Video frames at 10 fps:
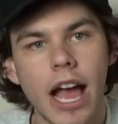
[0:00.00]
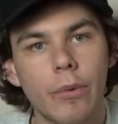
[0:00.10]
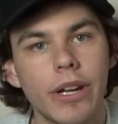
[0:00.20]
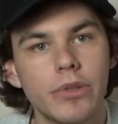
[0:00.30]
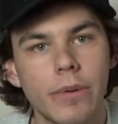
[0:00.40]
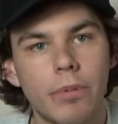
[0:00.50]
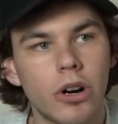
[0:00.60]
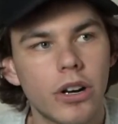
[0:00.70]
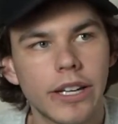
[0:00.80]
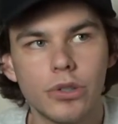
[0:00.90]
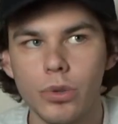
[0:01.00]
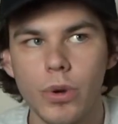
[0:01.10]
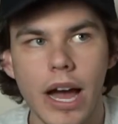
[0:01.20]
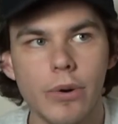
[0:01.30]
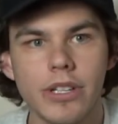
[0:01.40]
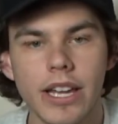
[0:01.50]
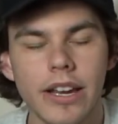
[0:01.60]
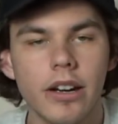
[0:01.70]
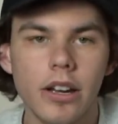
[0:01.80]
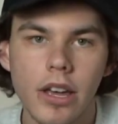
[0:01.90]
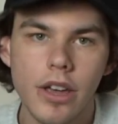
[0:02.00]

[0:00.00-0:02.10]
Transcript: I went to a bar like 2 hours later.